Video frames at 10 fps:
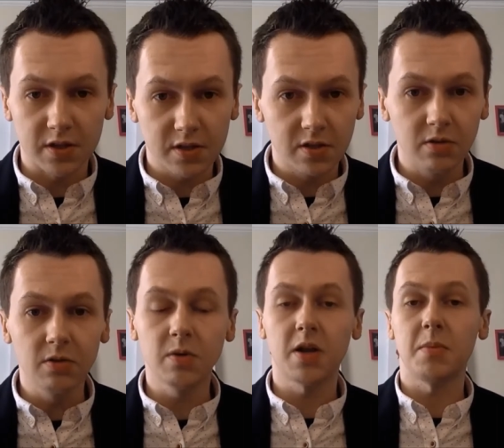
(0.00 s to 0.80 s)
school
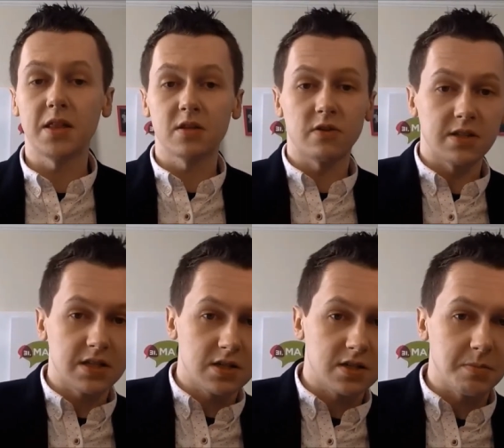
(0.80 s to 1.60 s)
when I made the
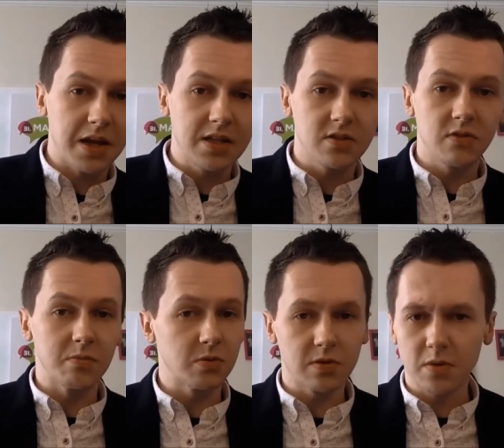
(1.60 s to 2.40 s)
transition to mainstream,
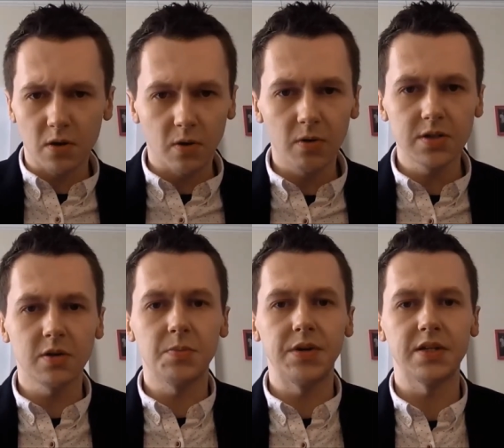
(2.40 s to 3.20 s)
so something always
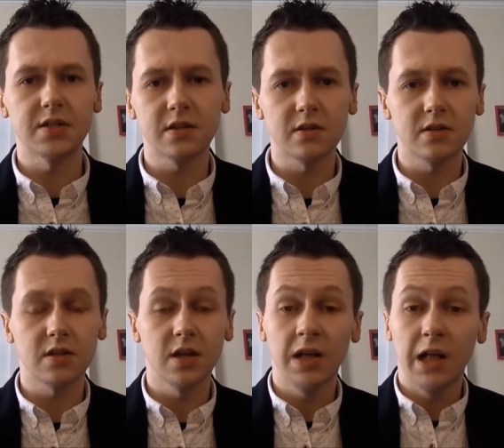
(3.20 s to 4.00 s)
openly discussed
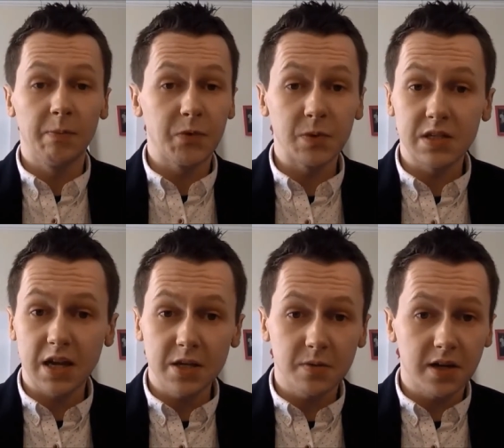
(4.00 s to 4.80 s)
to a
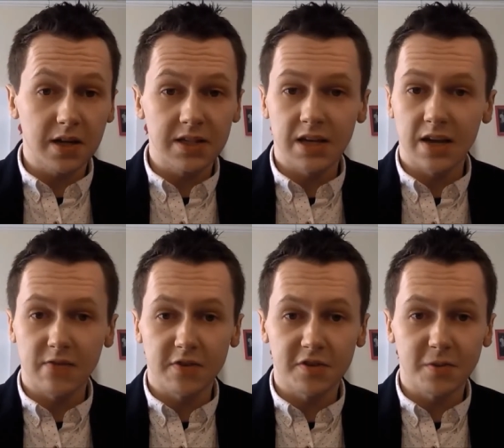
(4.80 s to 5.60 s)
stage when I hit
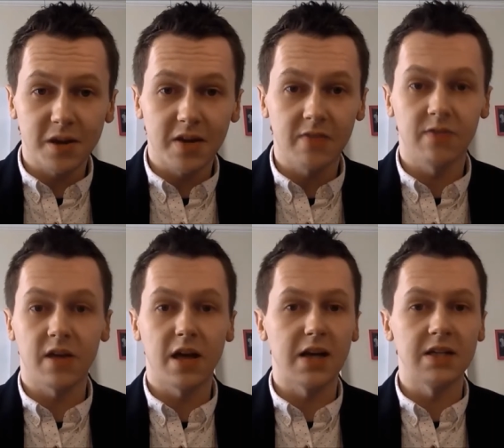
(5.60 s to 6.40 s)
11 or 12
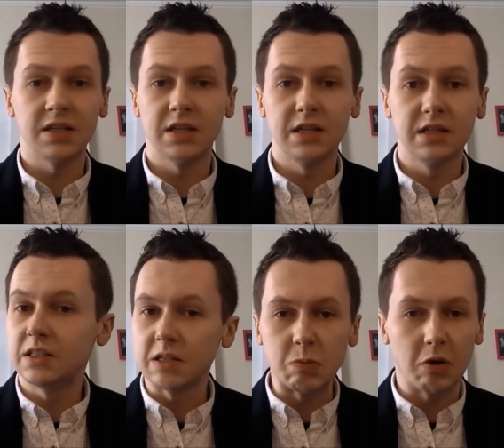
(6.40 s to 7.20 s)
and
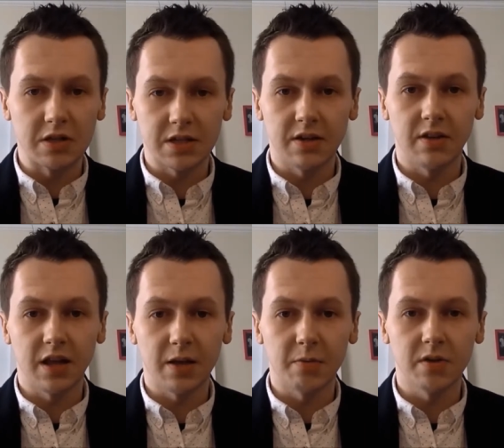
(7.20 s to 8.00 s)
didn't want to hear the
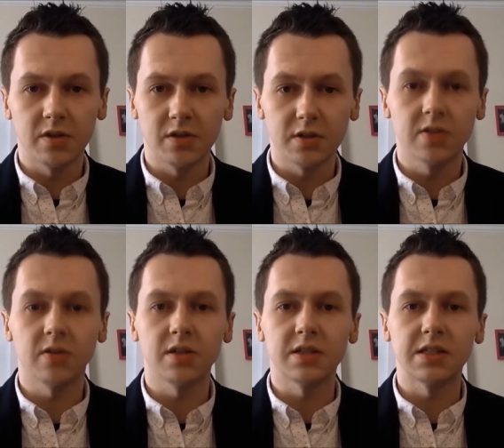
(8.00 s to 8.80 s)
A word, just saw
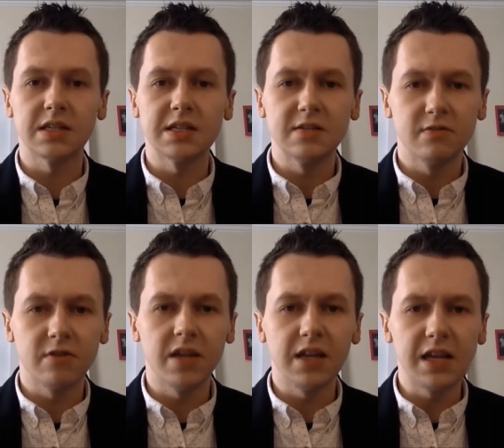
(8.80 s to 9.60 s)
it as this
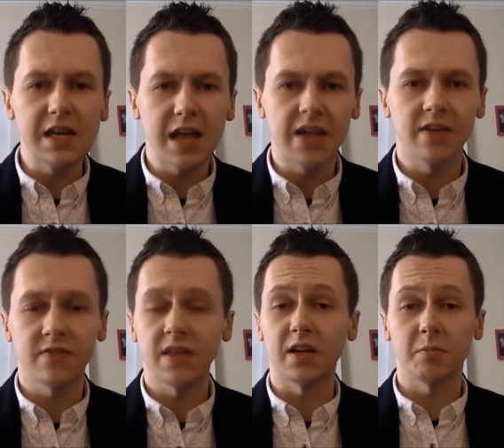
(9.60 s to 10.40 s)
really negative
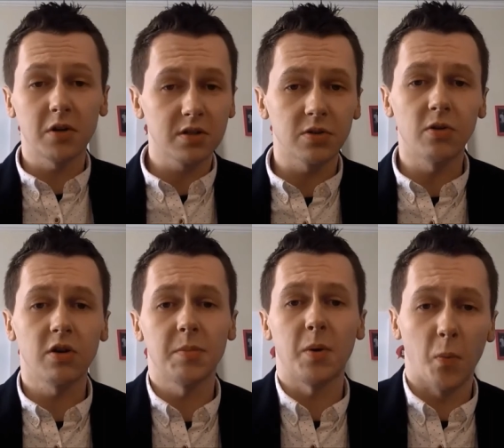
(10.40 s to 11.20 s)
thing. And I'm going to talk
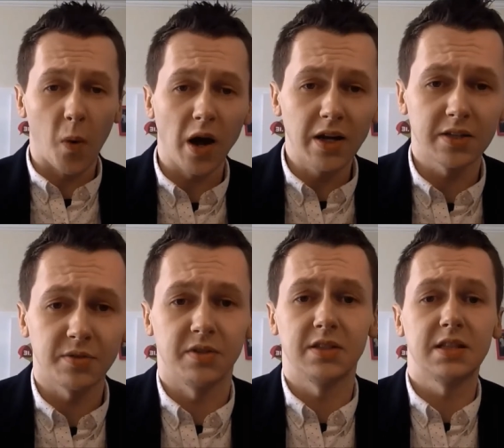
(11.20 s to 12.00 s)
about why I
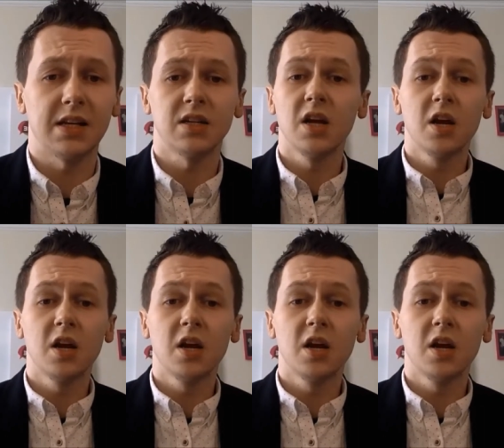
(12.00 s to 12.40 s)
saw it as that